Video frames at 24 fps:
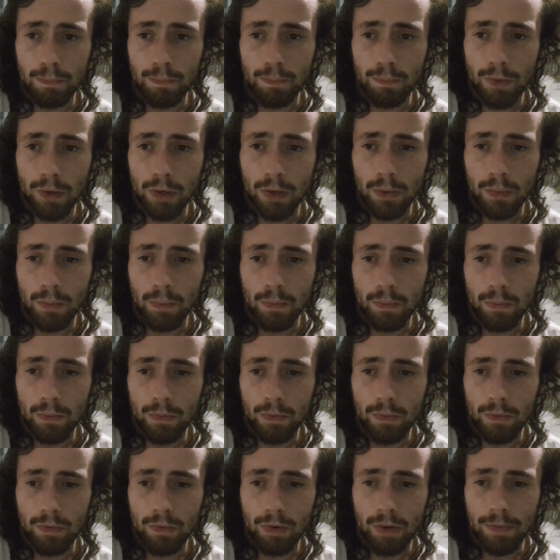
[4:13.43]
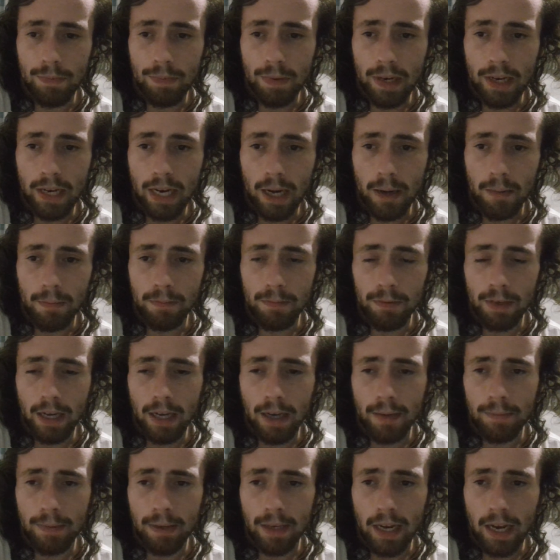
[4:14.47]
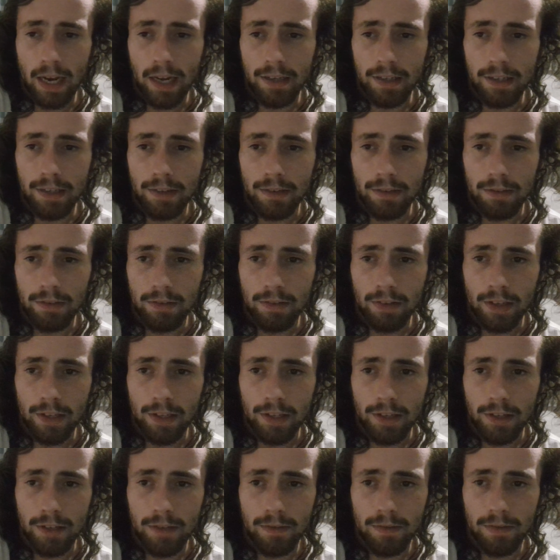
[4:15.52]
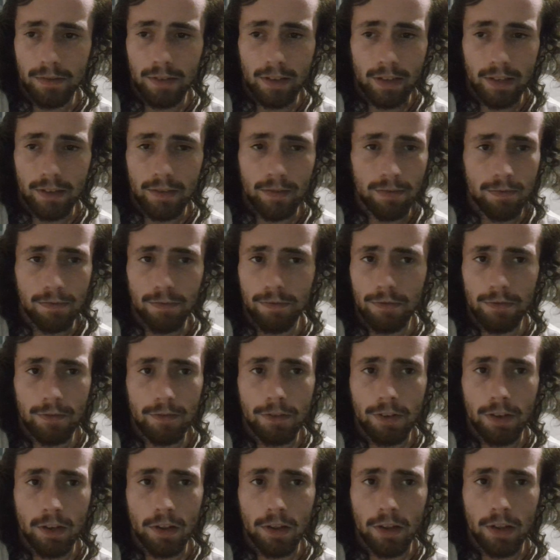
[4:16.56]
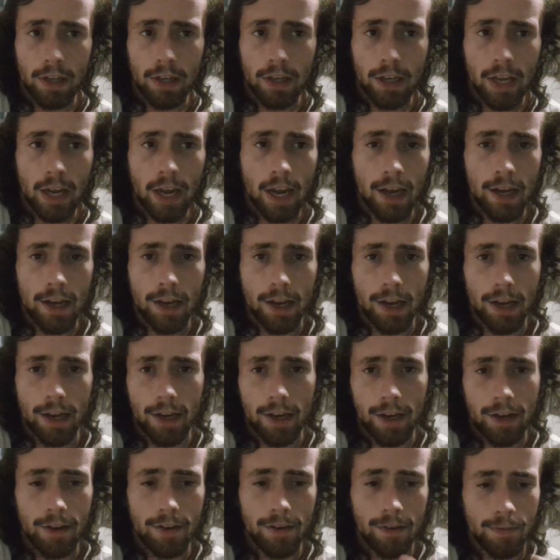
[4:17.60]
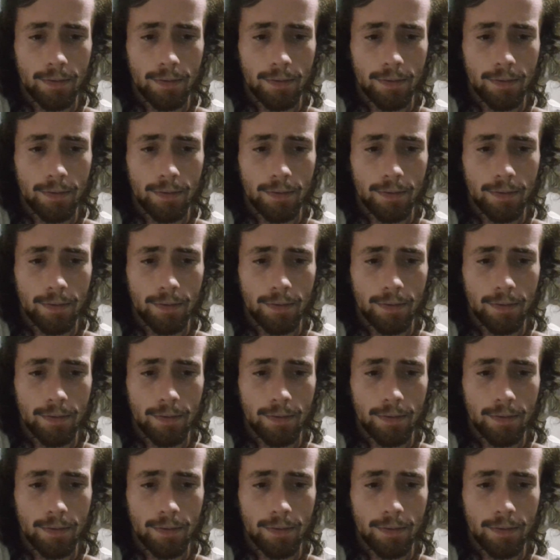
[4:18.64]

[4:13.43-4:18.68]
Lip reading: but with me, I mean, I didn't fail in any